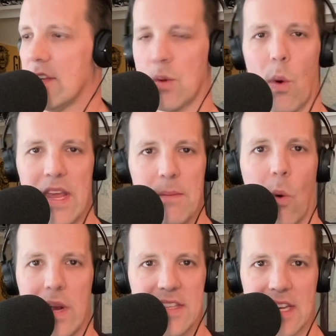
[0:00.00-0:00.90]
20
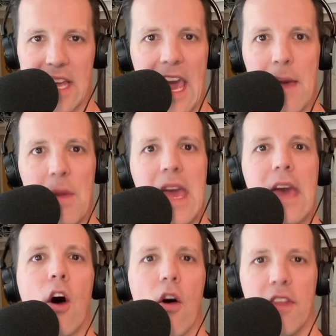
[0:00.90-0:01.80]
points a game,
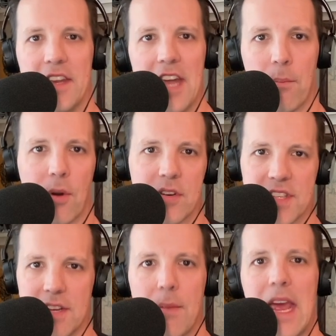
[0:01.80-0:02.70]
hit all the numbers
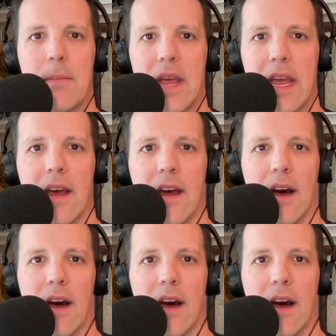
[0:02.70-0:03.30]
that maybe